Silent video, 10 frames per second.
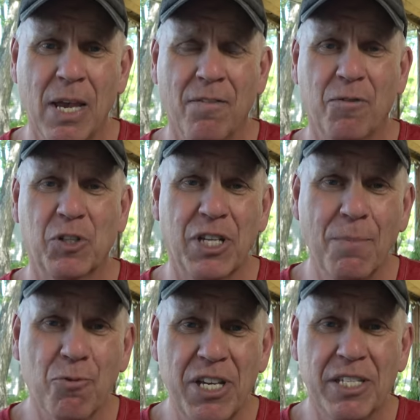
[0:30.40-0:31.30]
for
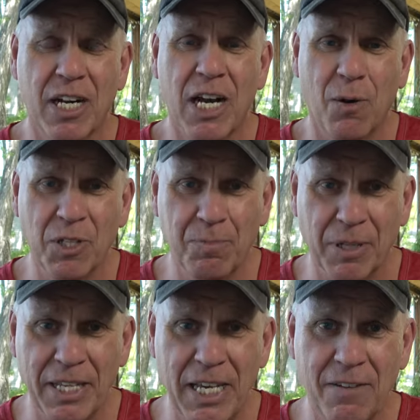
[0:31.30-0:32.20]
some reason I always
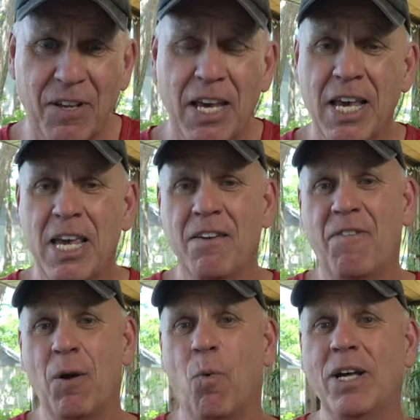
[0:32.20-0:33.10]
believed if
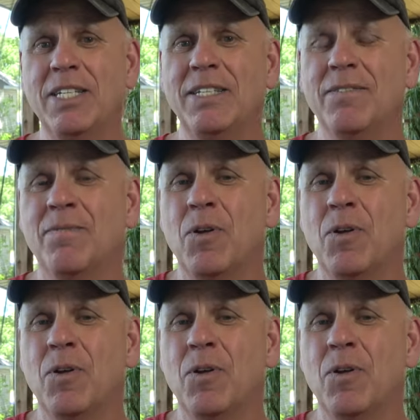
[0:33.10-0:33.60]
I wasn't,